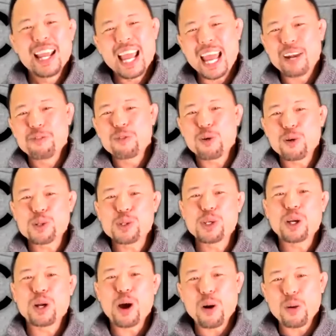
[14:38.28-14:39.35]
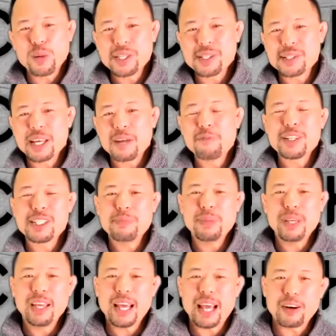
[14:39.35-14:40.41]
And of course, you can always come visit
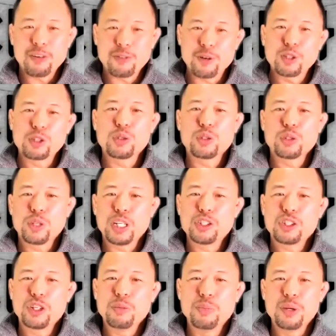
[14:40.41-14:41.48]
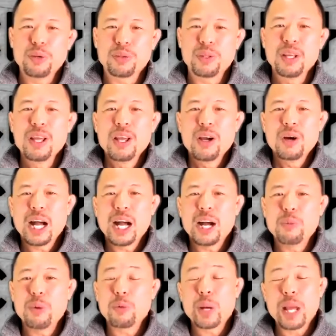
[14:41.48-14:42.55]
me at our virtual trade show booth.
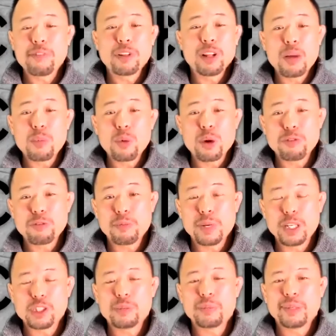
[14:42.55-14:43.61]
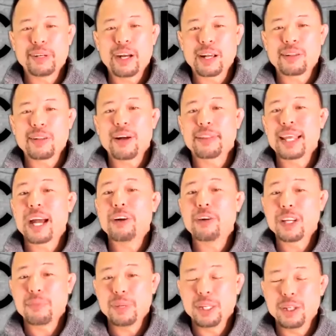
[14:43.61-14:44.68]
where we have a lot more information about iCloth, how
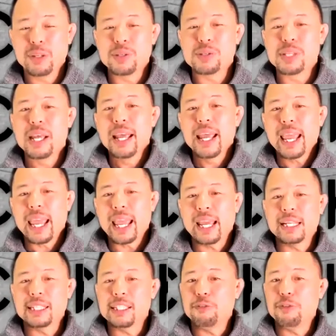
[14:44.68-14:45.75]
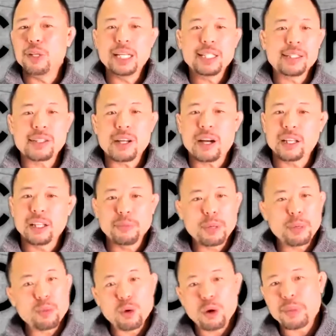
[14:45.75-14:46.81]
it could be used. And if you need to talk a little
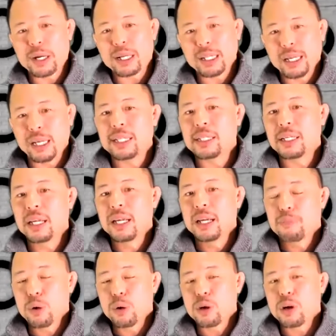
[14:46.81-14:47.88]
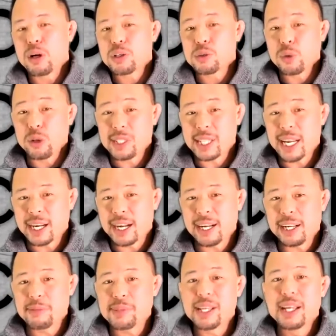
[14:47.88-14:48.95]
bit more about cleaning protocols with your tech
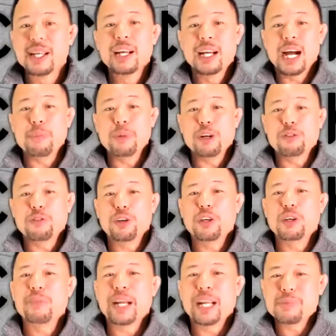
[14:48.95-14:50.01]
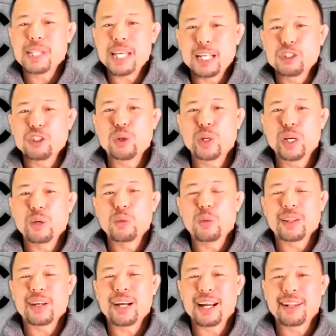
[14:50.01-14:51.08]
items, I'm here for you. My name is Ed Choi
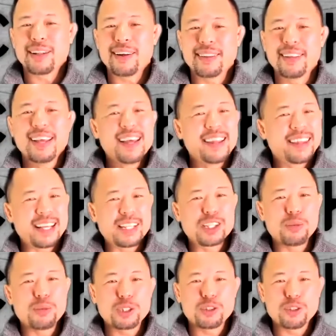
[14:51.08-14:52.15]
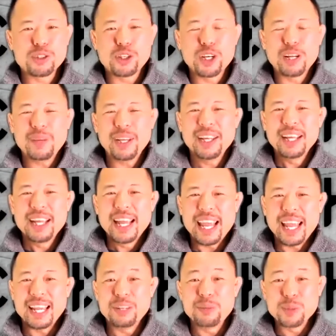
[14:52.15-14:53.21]
with iCloth. Thanks so much for joining me,
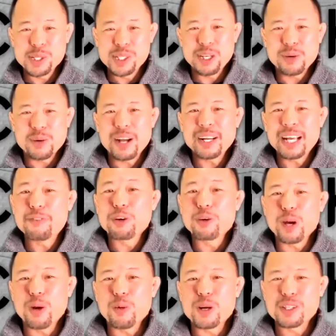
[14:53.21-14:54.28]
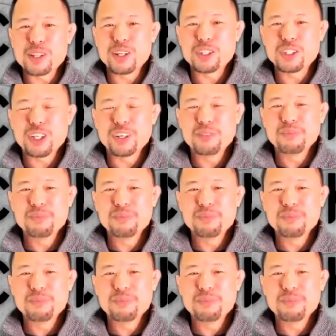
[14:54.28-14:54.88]
and we'll see you around. Have a great rest of the show.